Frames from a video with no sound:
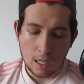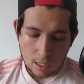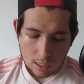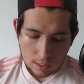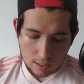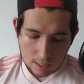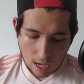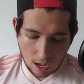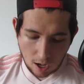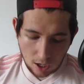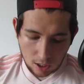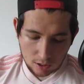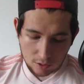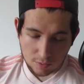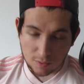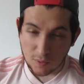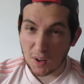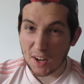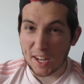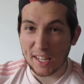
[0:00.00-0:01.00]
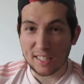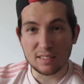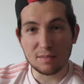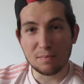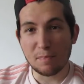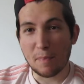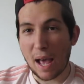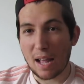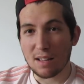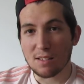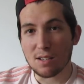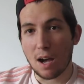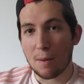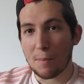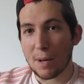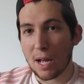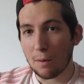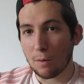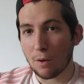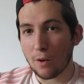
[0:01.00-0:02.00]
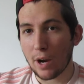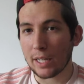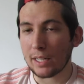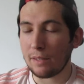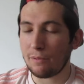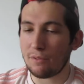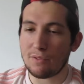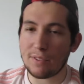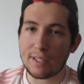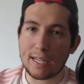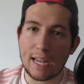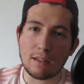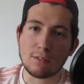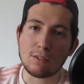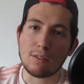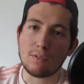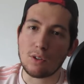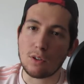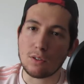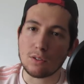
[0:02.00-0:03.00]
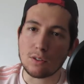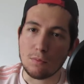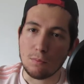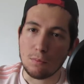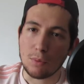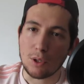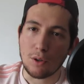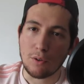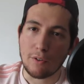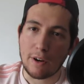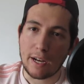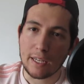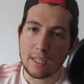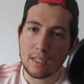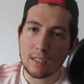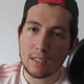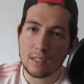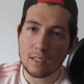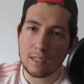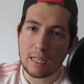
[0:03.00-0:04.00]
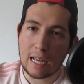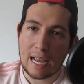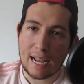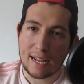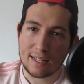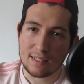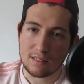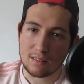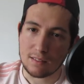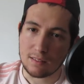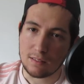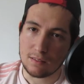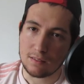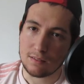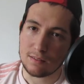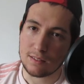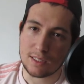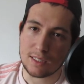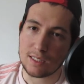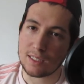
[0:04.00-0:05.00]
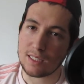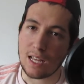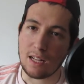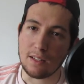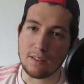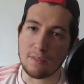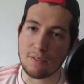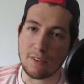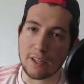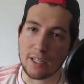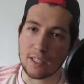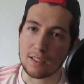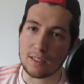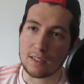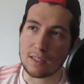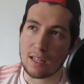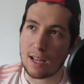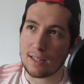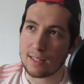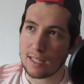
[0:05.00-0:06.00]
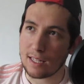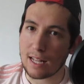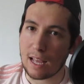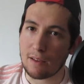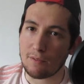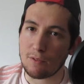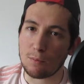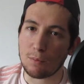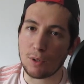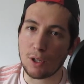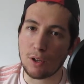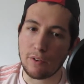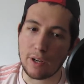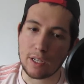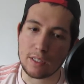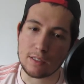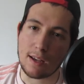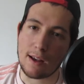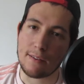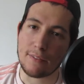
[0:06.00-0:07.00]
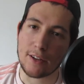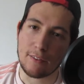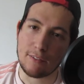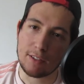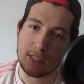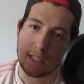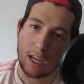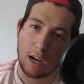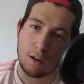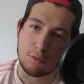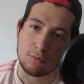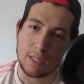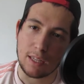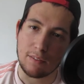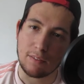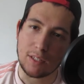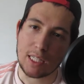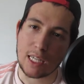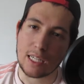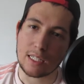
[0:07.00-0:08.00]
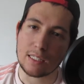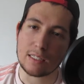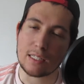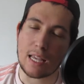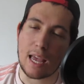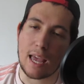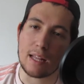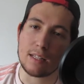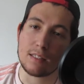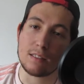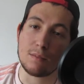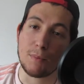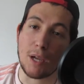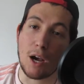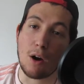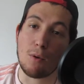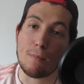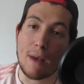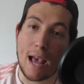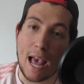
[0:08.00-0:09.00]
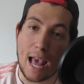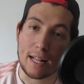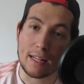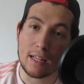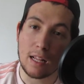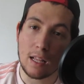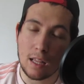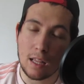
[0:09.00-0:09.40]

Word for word: So I just thought it's about time I upgrade everything else I've got on Blu-ray, and this is the only thing that I didn't have on Blu-ray, so I've given the old D V D set to my old man